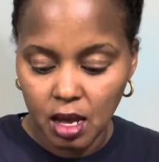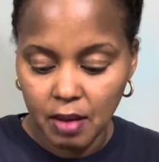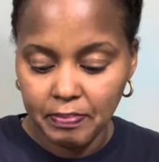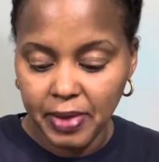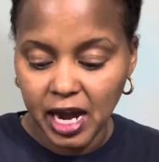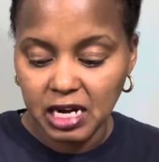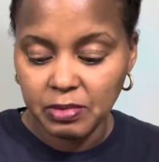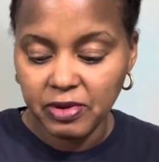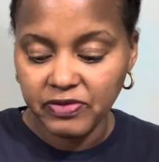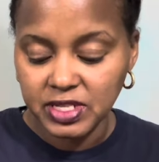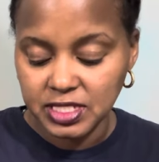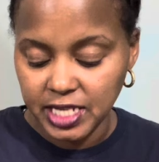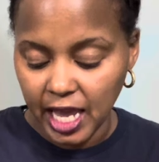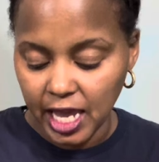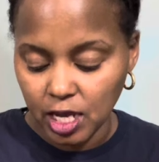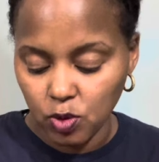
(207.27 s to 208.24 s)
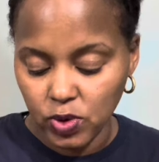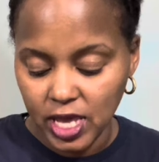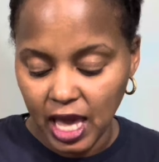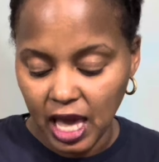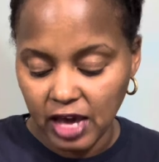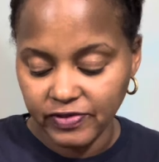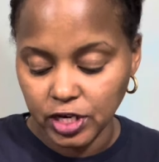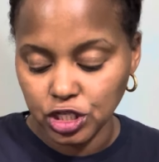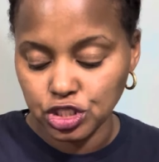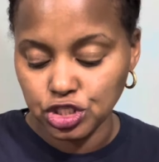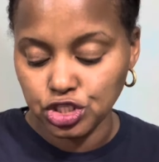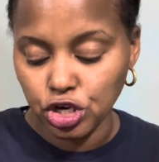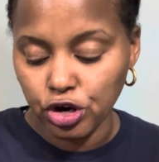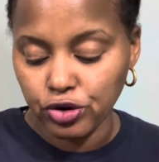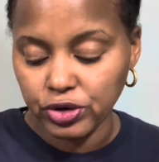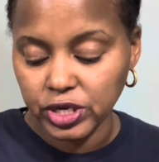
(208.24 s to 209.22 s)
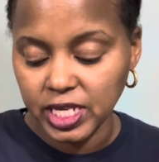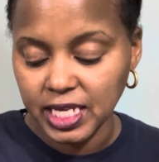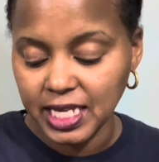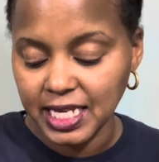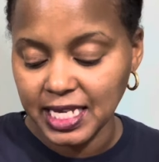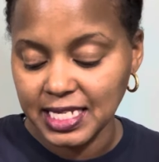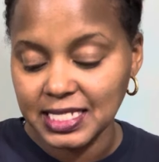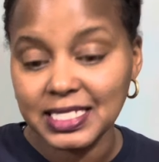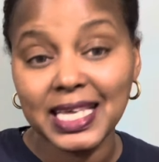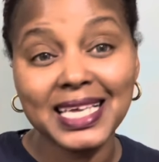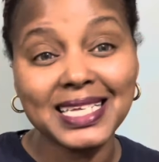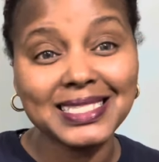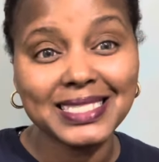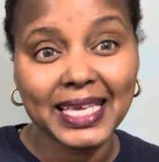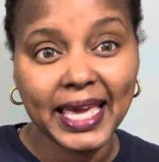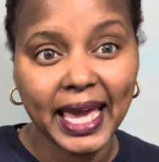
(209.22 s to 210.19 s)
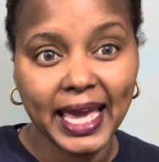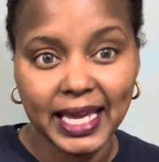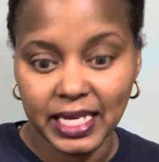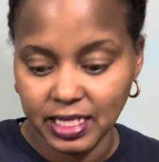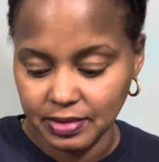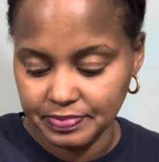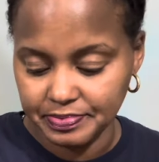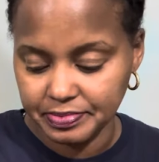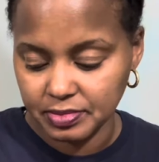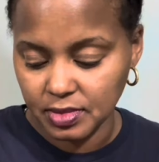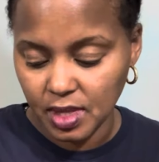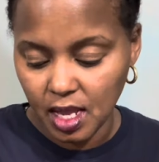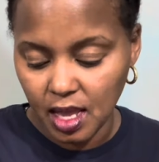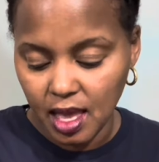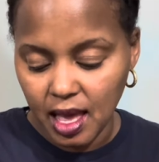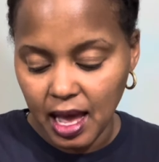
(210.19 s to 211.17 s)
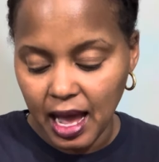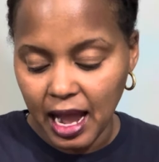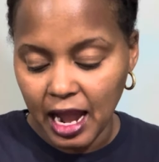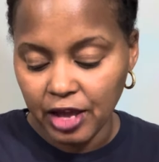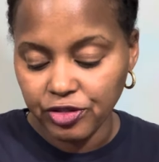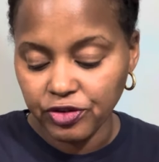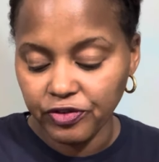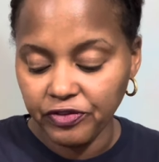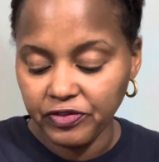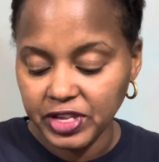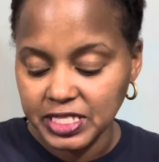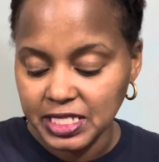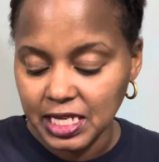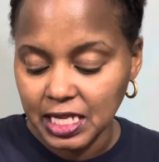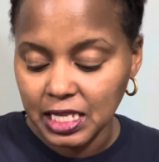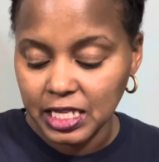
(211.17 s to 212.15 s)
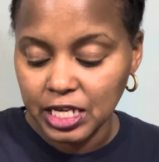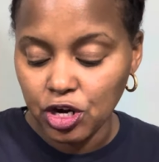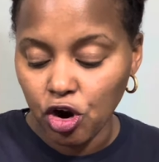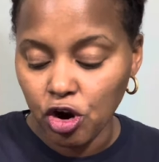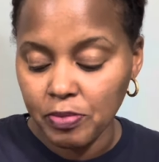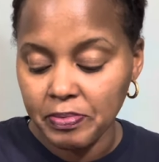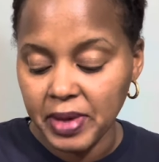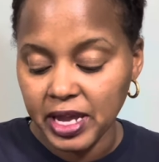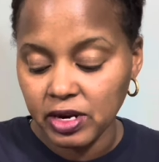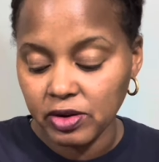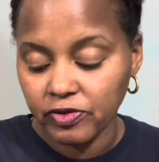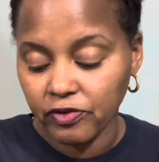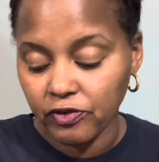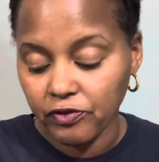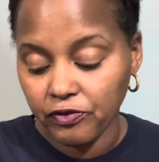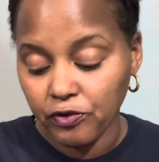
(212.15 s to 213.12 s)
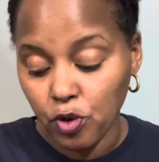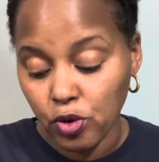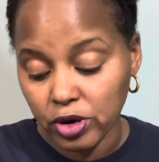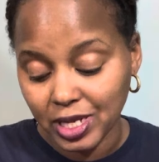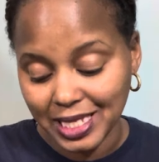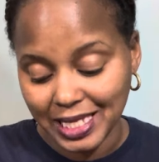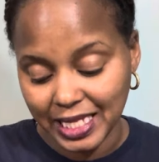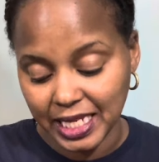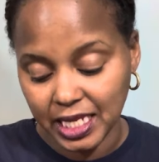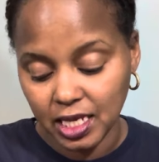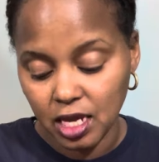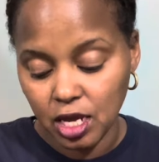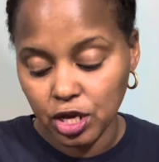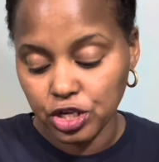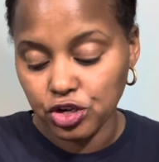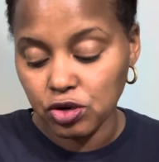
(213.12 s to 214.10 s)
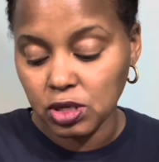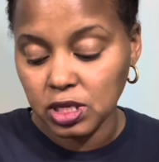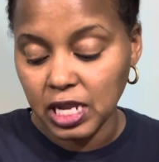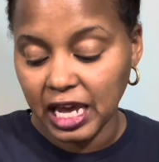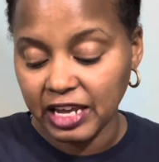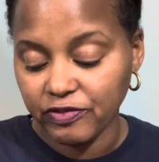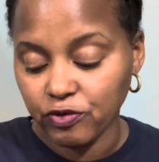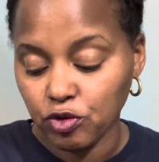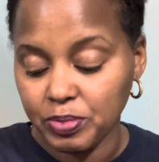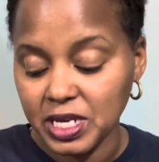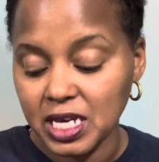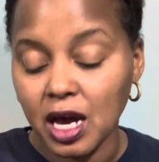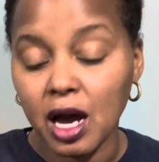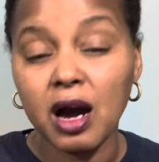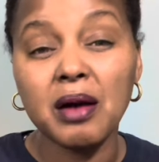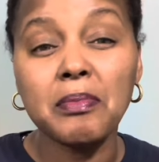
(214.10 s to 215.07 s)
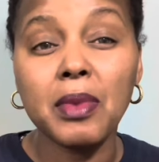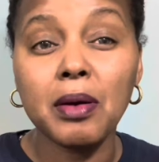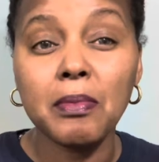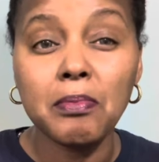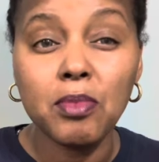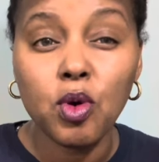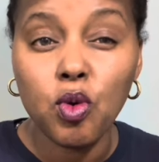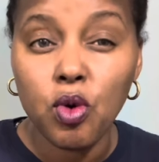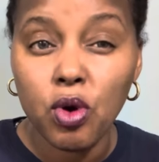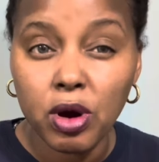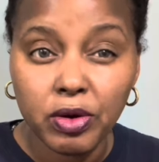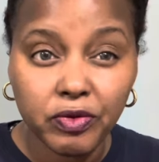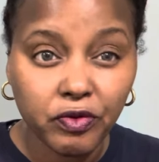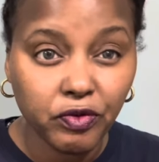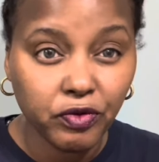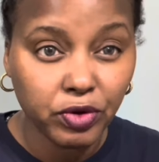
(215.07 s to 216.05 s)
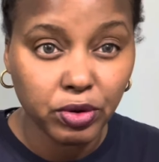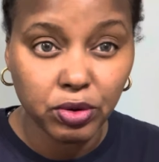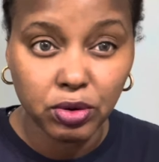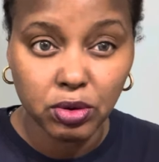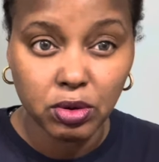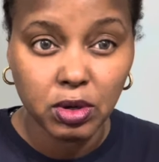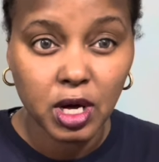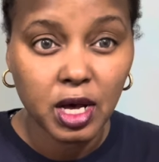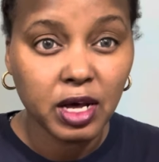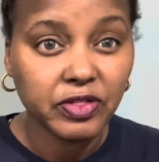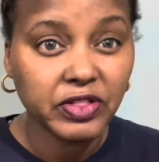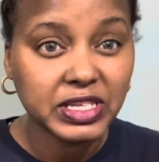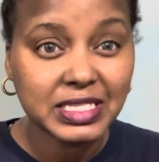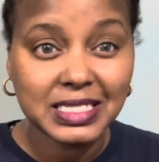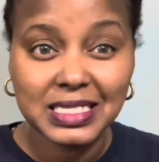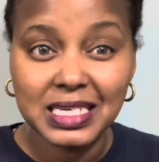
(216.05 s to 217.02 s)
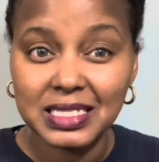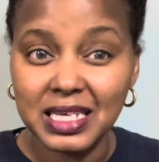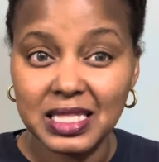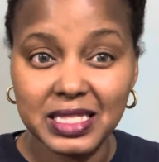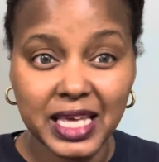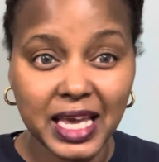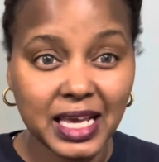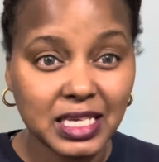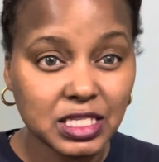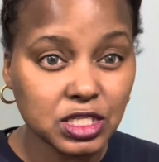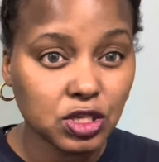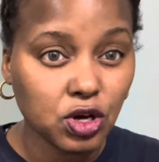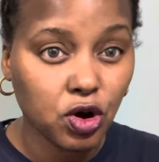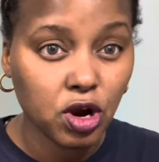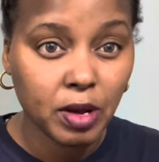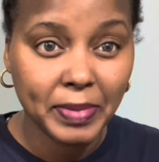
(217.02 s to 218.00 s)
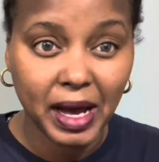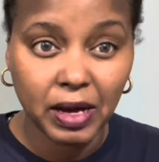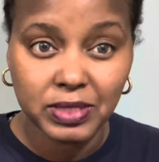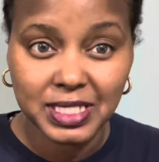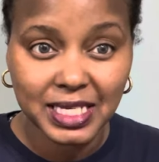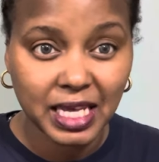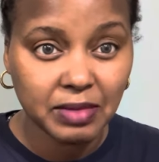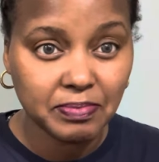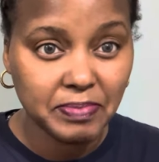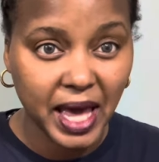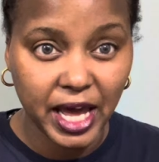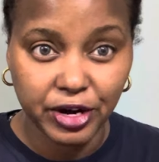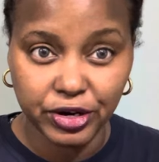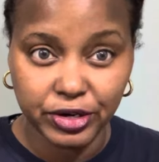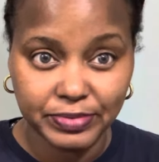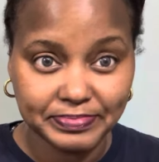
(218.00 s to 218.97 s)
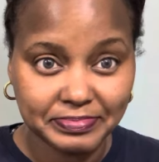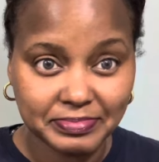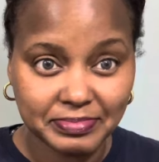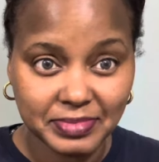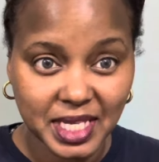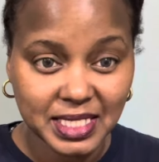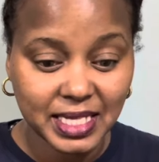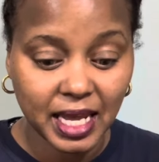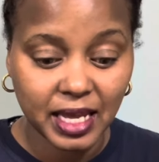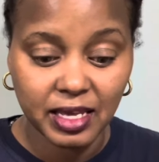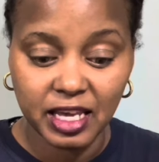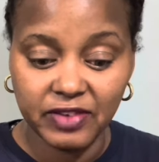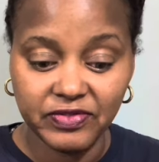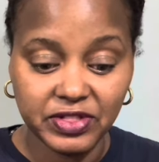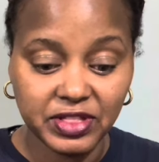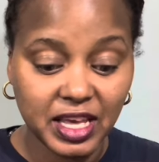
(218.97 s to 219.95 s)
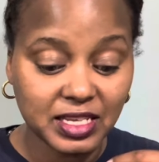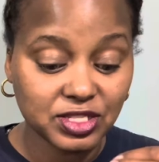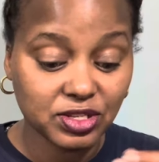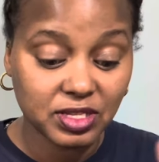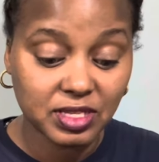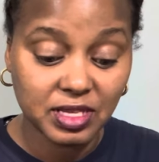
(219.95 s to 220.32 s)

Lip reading: Bottom of the deck, we have a journey is indicated. Either physically or metaphorically, your life will become more full. This is saying that things are about to get better. It's like if things,